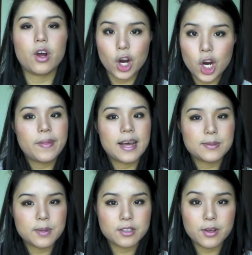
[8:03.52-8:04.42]
heard,
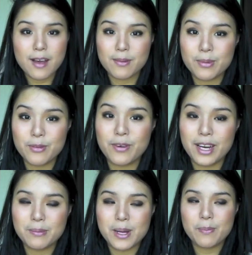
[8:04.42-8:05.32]
that's because you haven't been
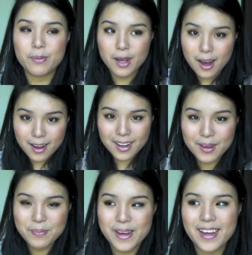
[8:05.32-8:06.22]
reading my blog,
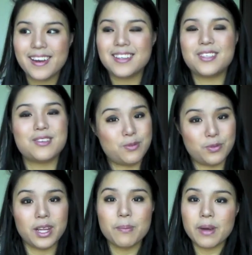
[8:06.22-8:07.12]
but just
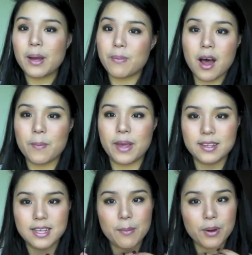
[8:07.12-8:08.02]
read my blog
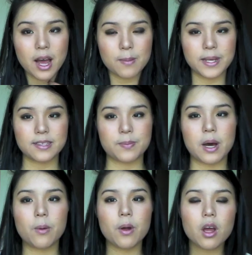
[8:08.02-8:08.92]
because I put updates
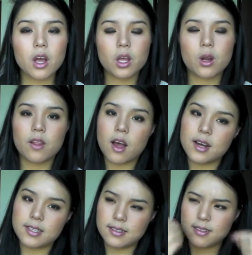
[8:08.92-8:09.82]
about, you know, the
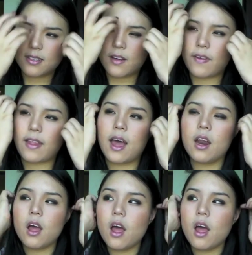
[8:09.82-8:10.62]
contest and stuff like that.